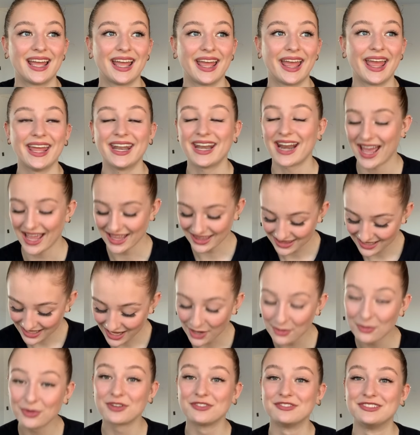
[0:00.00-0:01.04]
And I think
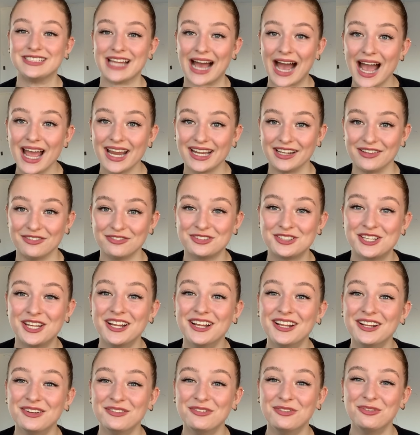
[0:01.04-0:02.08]
I would have died
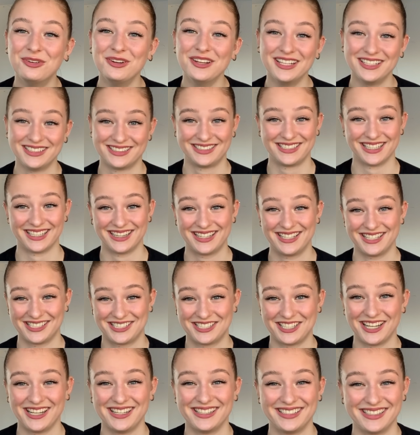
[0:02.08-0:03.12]
if we had done the
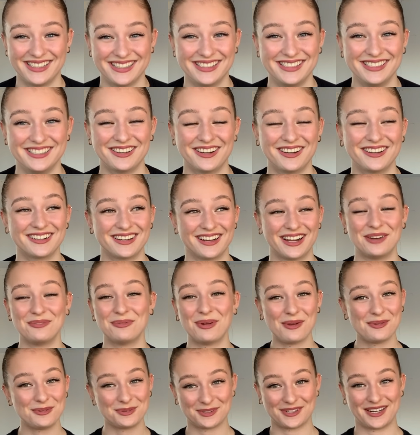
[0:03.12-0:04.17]
shading any darker. I
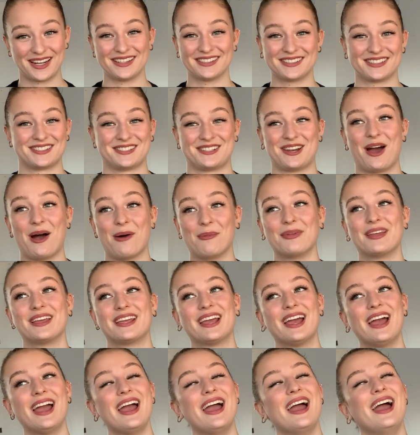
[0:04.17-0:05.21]
probably would have had to stop. Like,
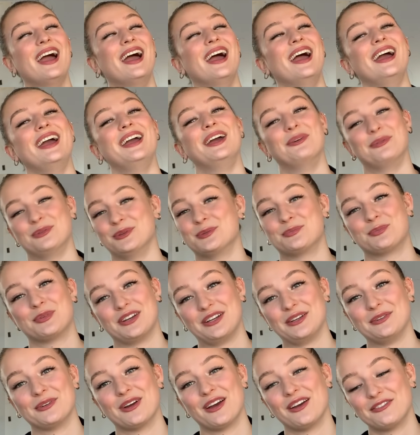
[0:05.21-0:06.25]
it was
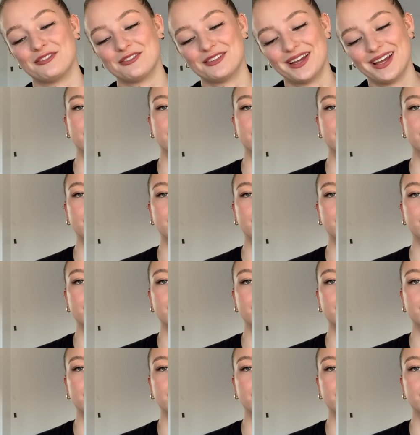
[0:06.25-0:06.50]
pretty rough.